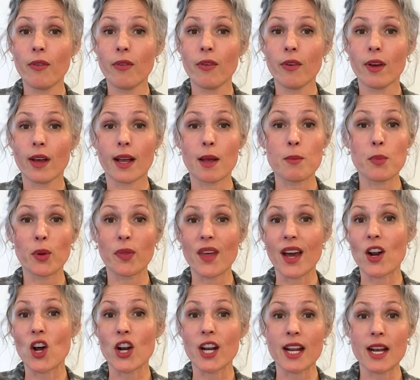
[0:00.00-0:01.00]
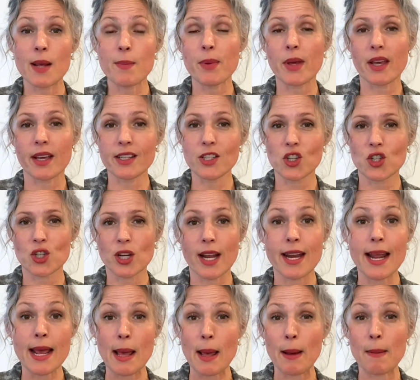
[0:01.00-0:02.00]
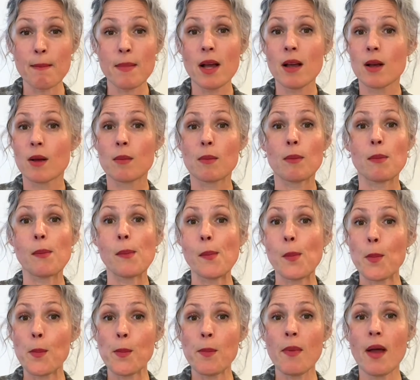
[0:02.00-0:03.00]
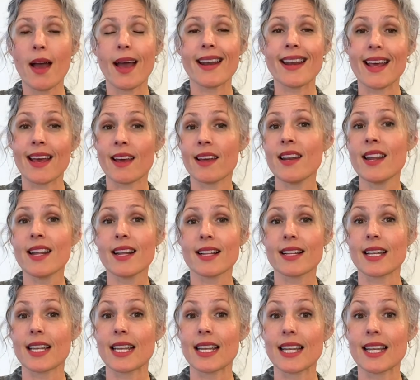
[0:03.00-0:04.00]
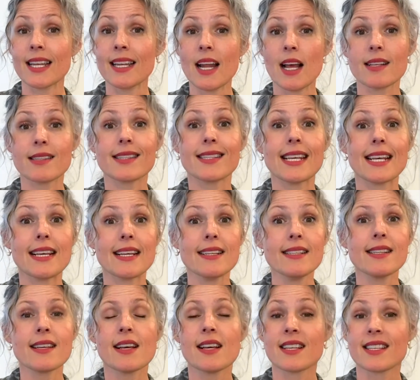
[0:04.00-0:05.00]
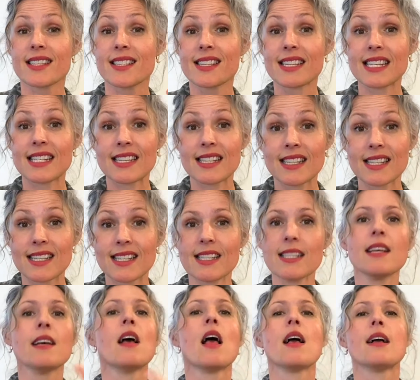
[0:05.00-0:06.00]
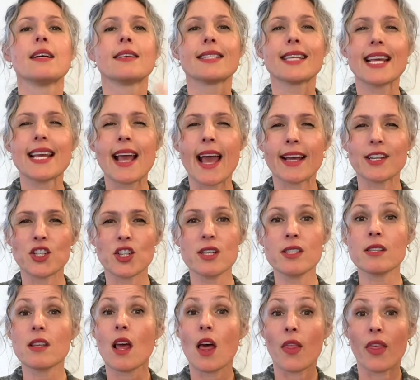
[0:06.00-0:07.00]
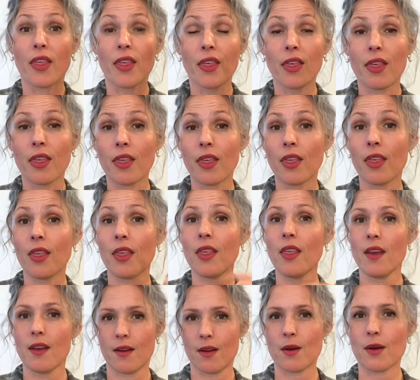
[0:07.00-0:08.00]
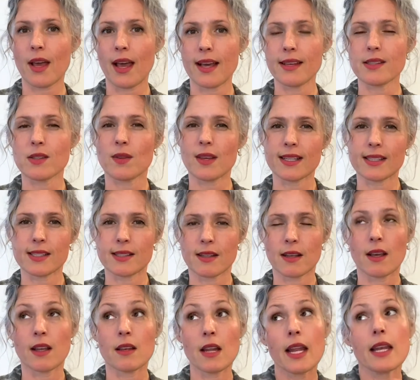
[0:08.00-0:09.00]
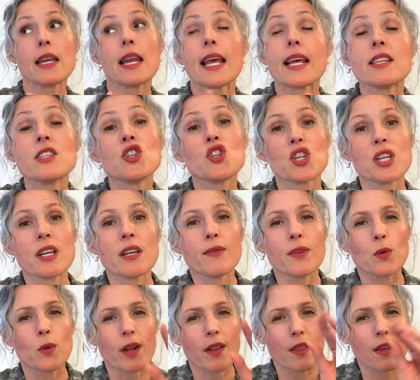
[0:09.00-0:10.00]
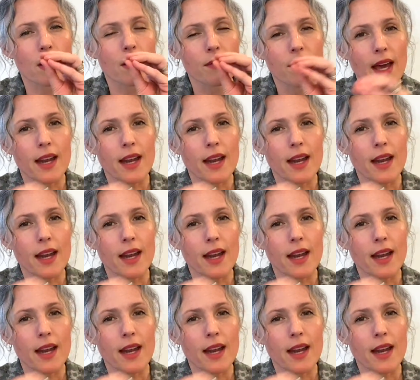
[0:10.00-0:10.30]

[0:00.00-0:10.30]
I can put that on any pitch, an M, an N, Z's, Z, TH's, okay, so that's an NG if you want to think of that